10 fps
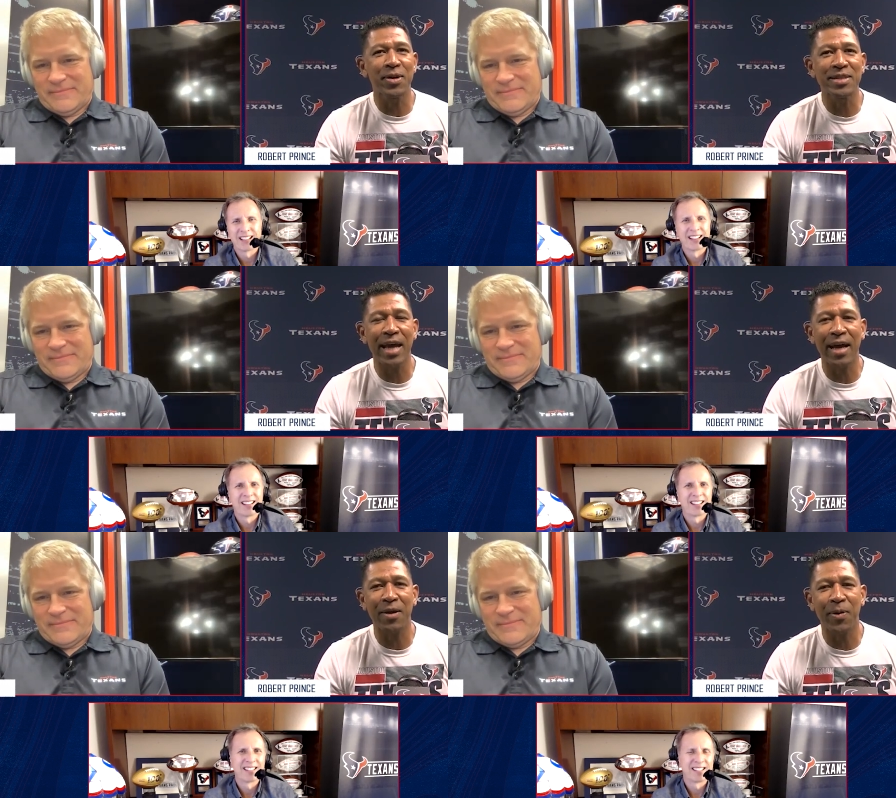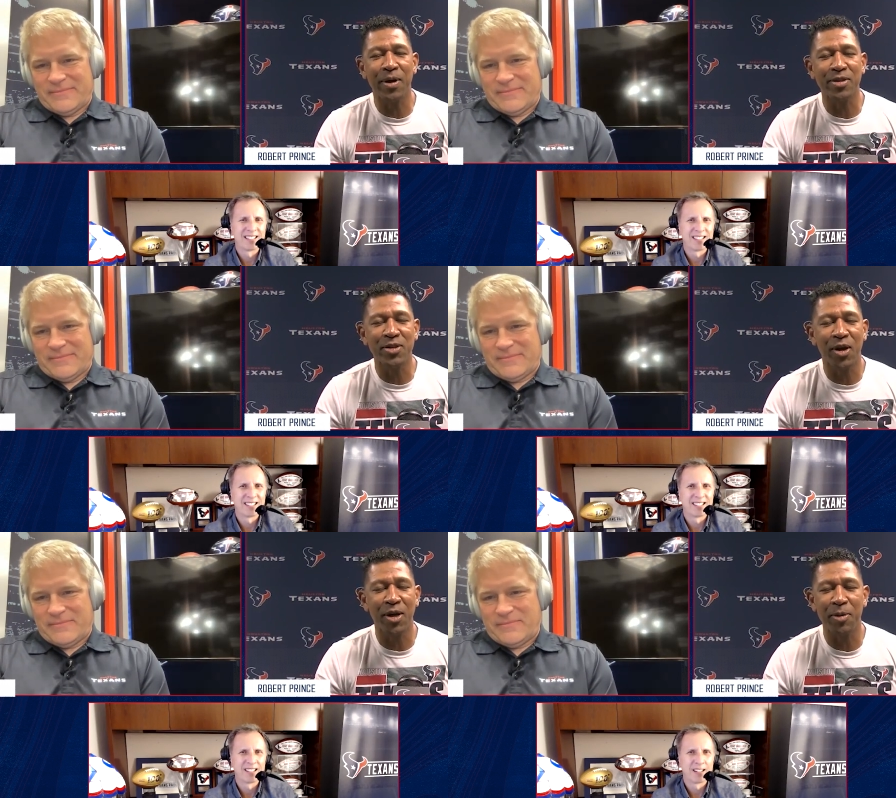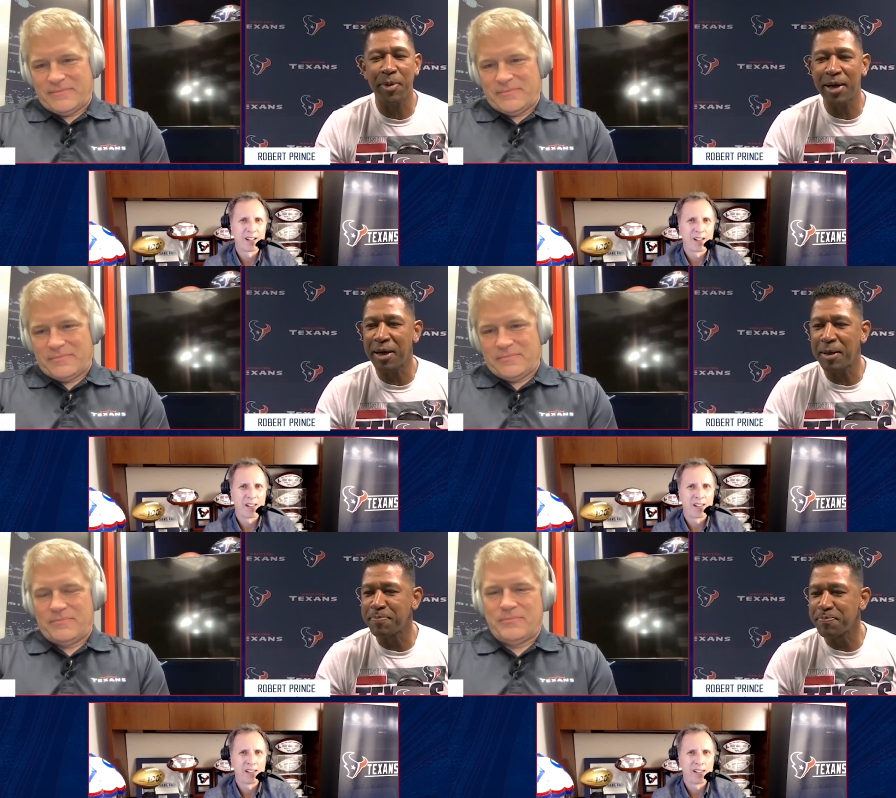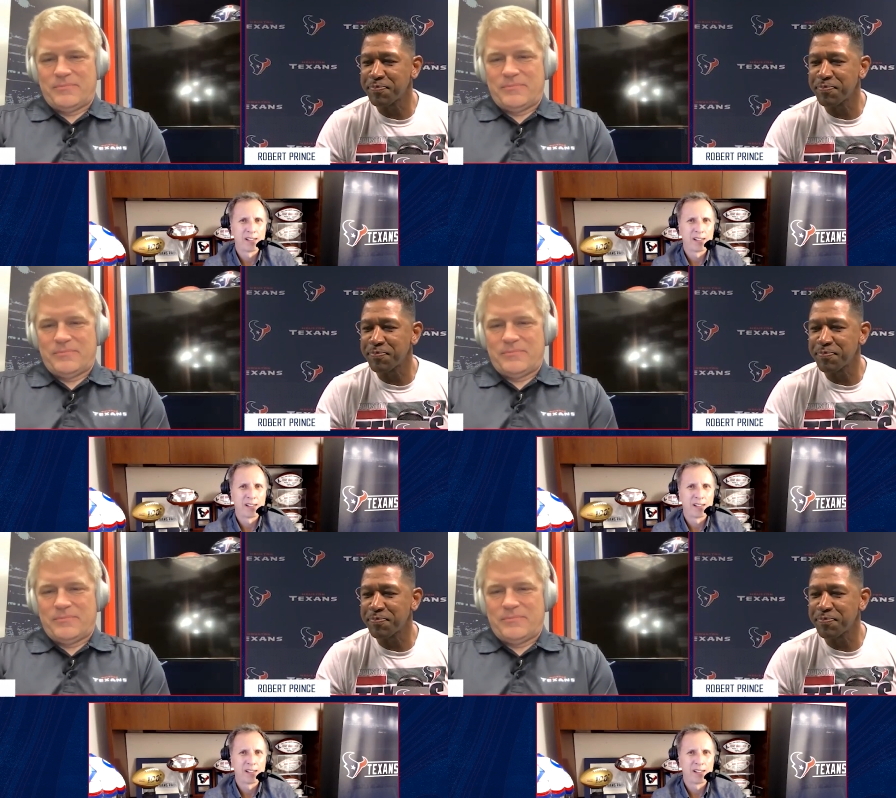Speaker 1: exactly where it started, but um,